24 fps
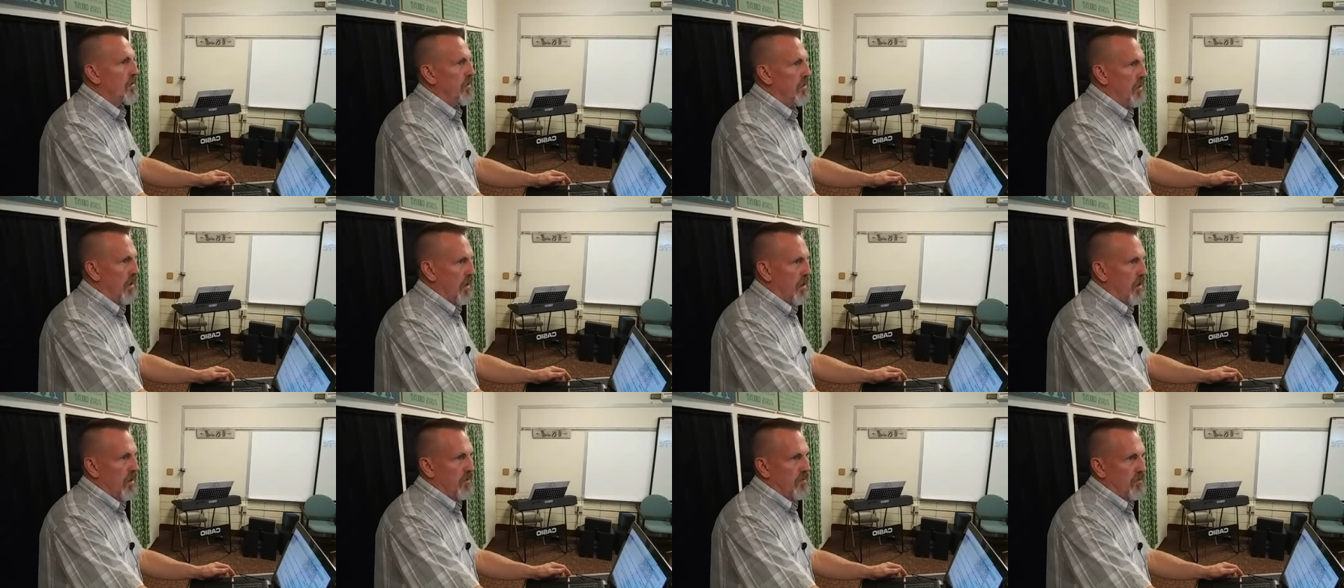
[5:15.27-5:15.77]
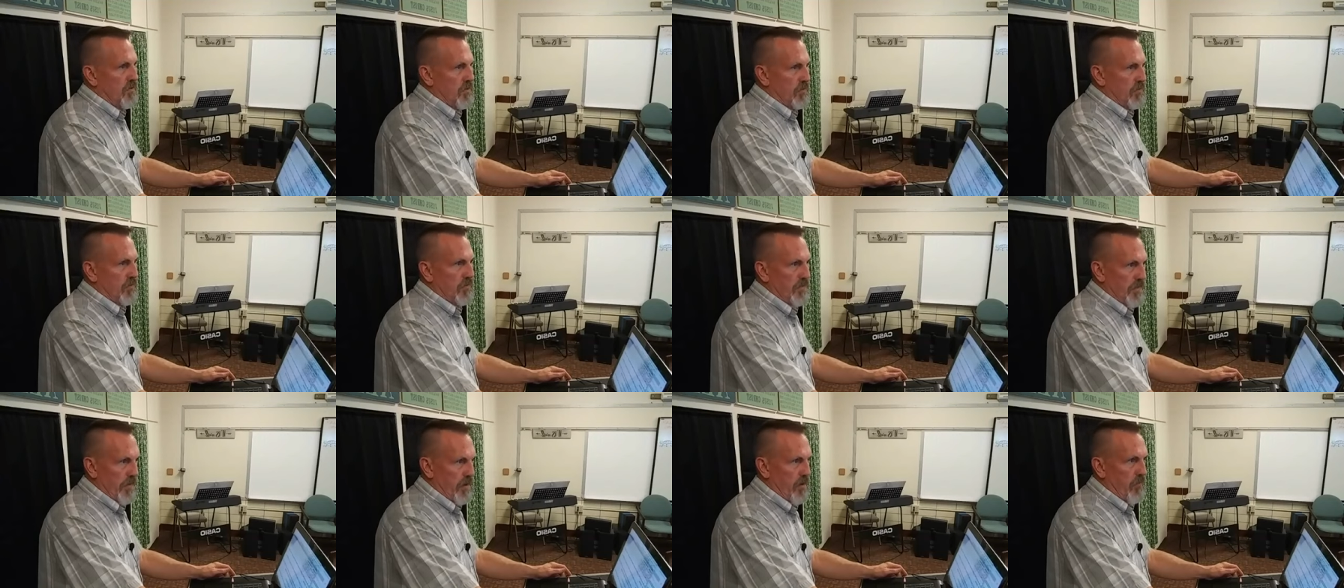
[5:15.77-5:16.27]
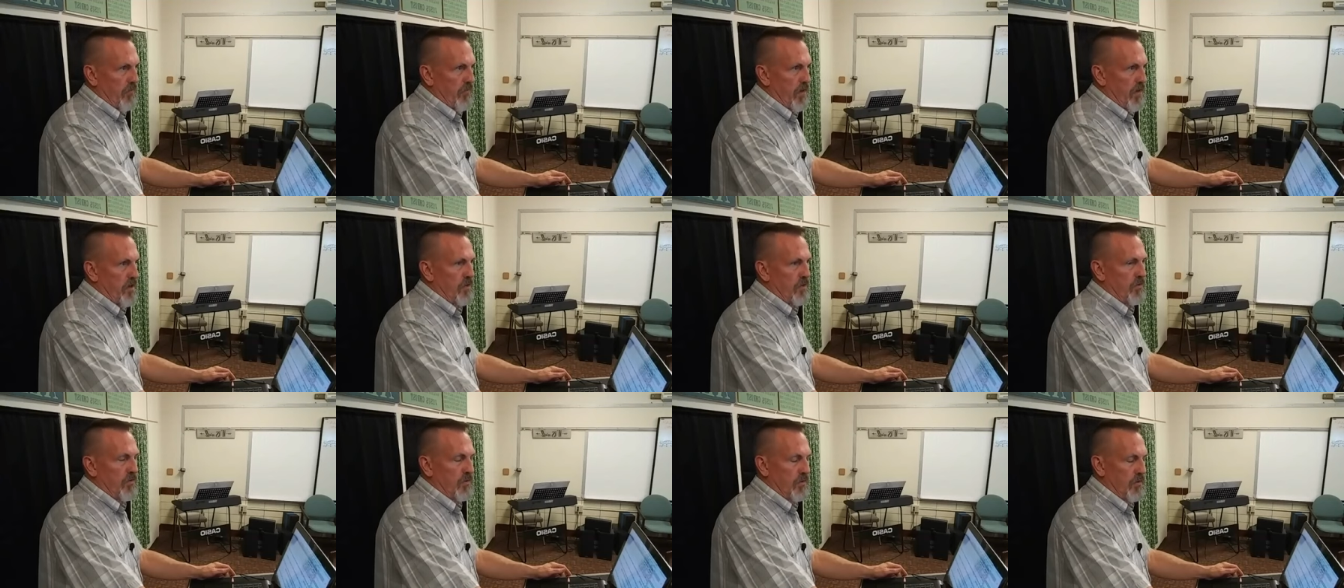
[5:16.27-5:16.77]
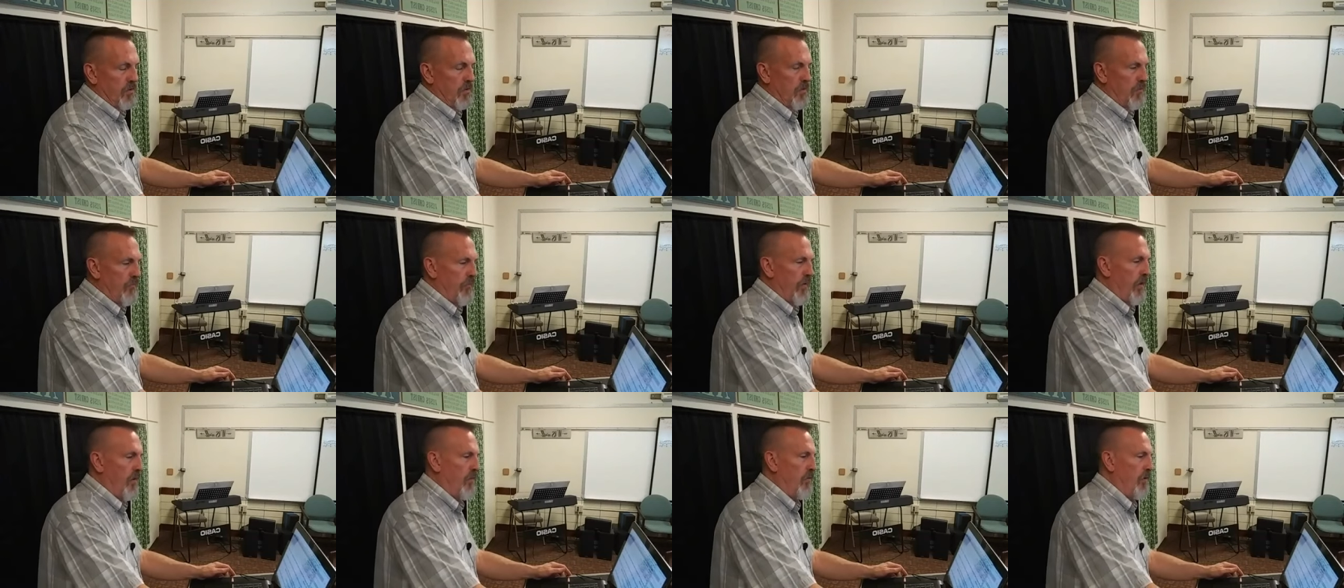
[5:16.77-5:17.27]
God's salvation, the
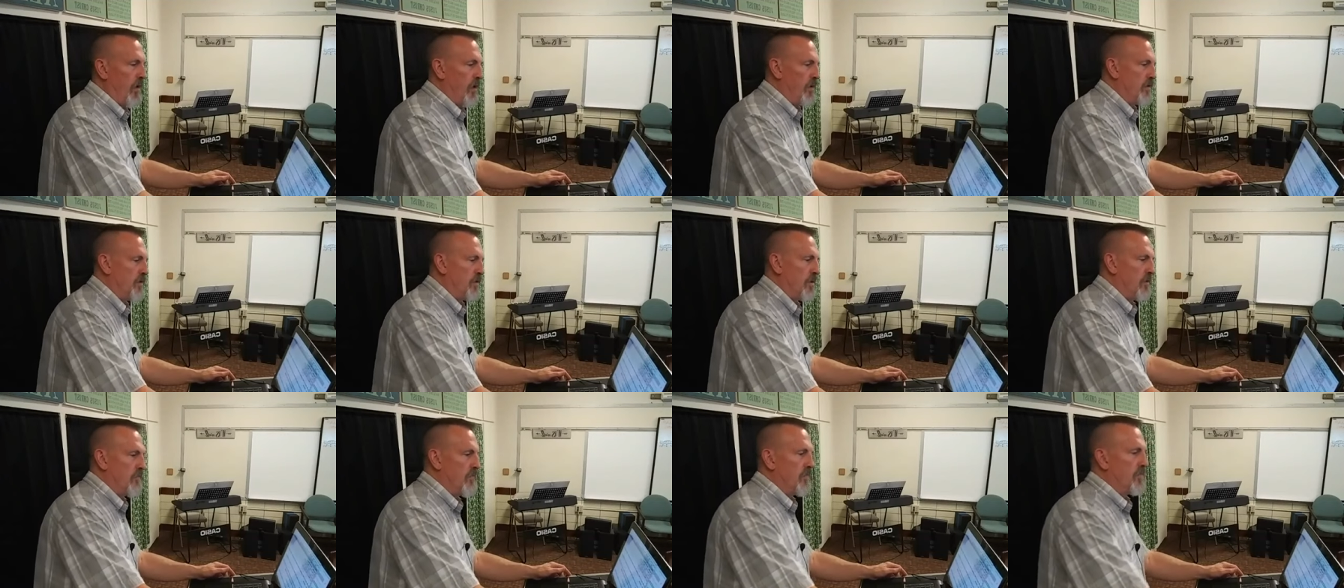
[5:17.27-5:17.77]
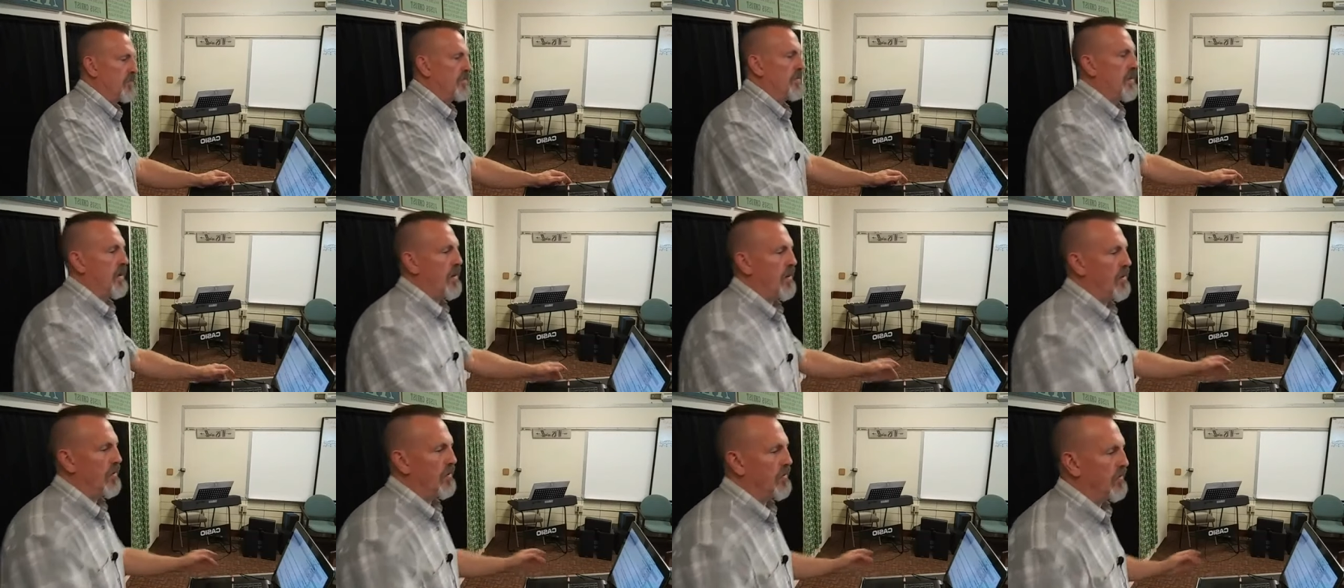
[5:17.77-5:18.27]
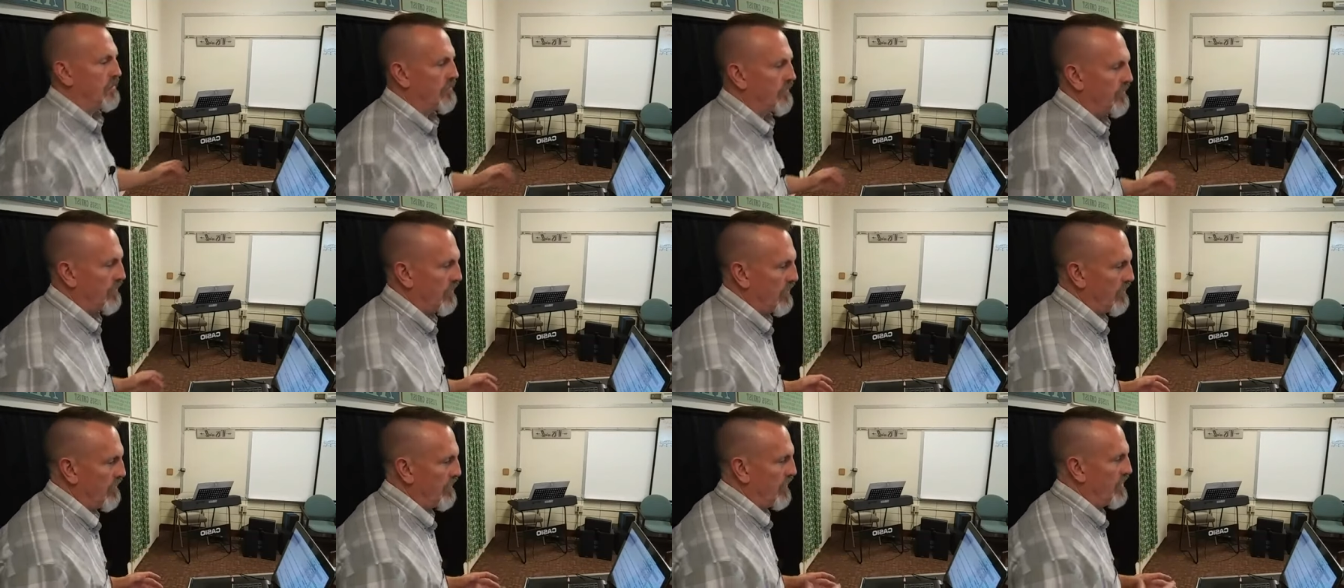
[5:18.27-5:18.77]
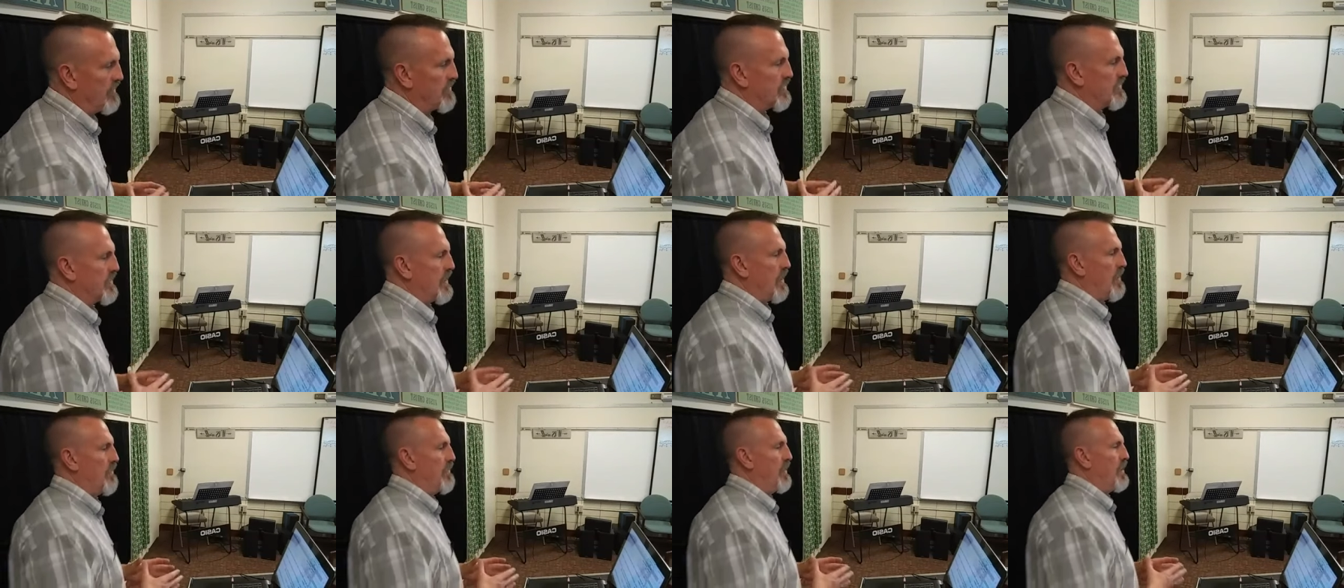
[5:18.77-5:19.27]
foundation of his
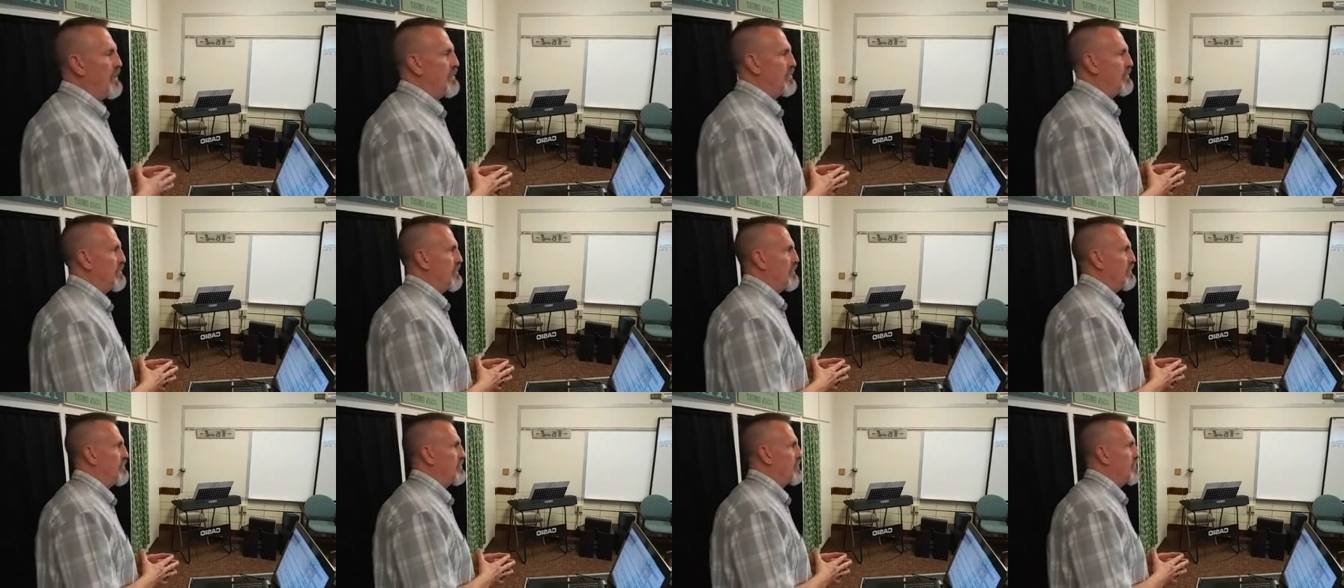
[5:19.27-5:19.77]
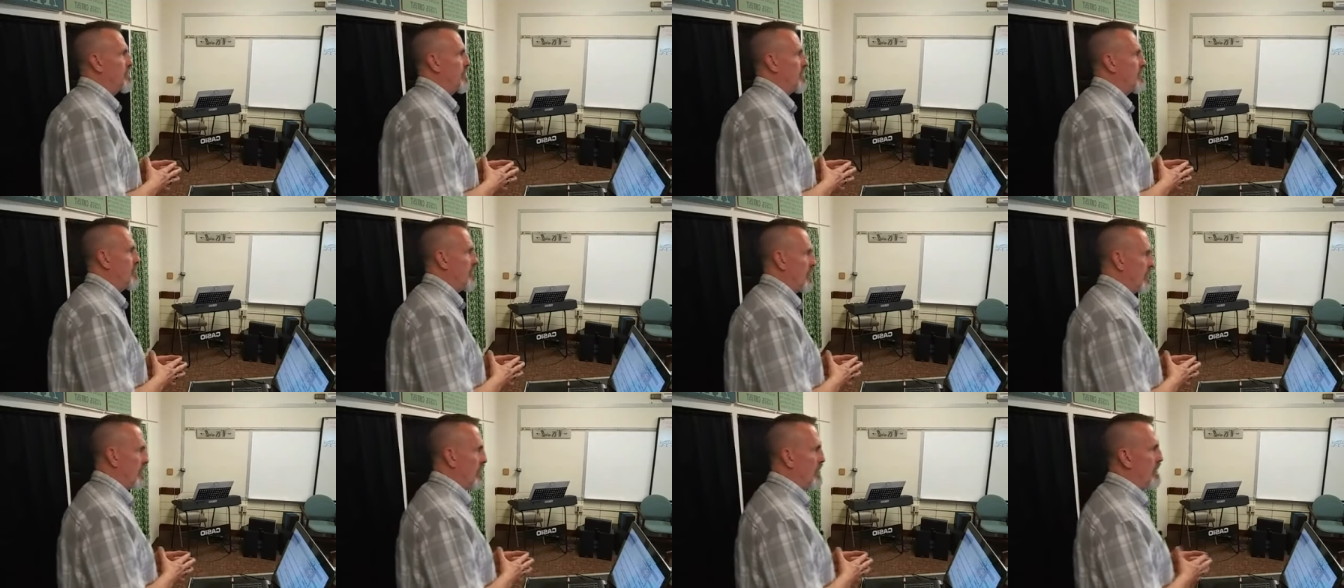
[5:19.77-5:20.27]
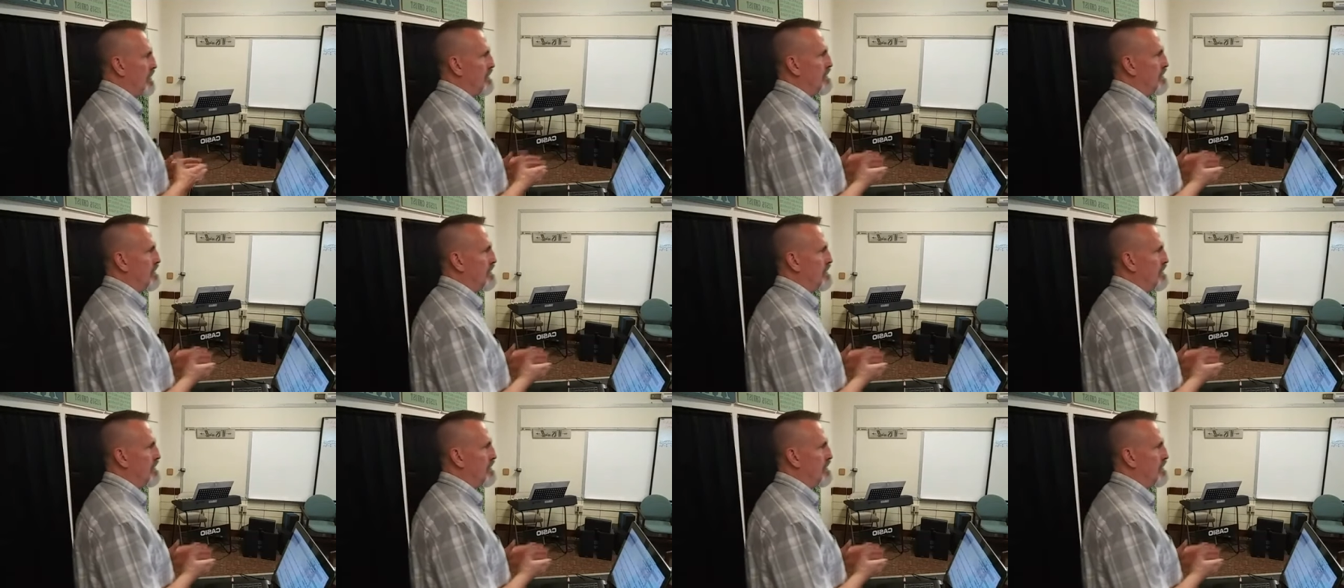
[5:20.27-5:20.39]
salvation is secure.